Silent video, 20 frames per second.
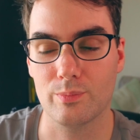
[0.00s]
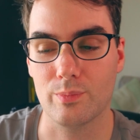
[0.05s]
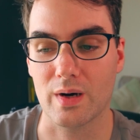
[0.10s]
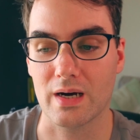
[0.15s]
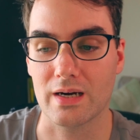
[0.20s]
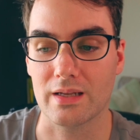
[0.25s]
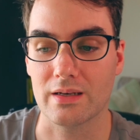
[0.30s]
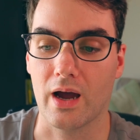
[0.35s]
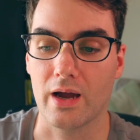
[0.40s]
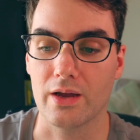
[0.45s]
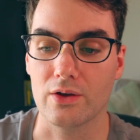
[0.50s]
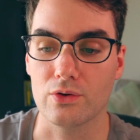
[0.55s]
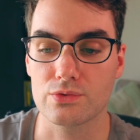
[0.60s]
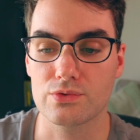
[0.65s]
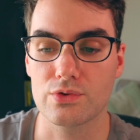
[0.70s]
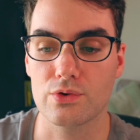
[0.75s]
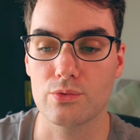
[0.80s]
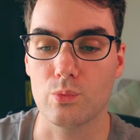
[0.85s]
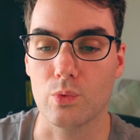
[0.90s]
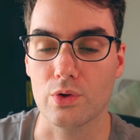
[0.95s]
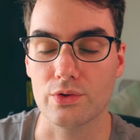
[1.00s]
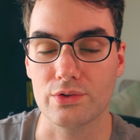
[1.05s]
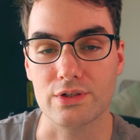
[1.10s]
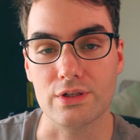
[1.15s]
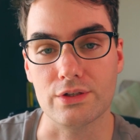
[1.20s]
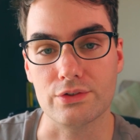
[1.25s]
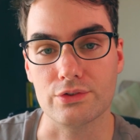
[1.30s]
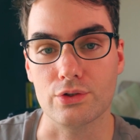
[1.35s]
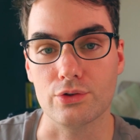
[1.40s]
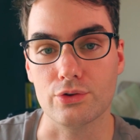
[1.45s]
but I also wanted
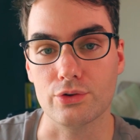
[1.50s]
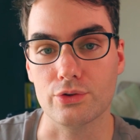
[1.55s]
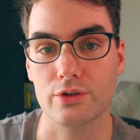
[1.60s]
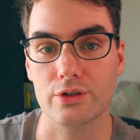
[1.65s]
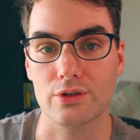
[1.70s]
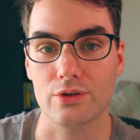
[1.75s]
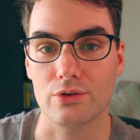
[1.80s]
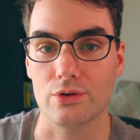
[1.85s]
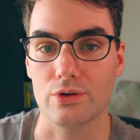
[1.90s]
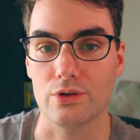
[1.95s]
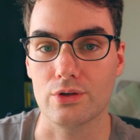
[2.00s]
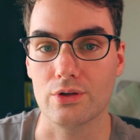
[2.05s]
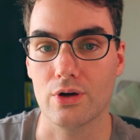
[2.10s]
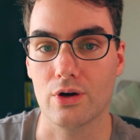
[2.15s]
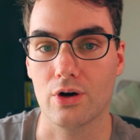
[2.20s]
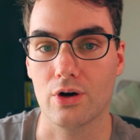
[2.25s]
it to look good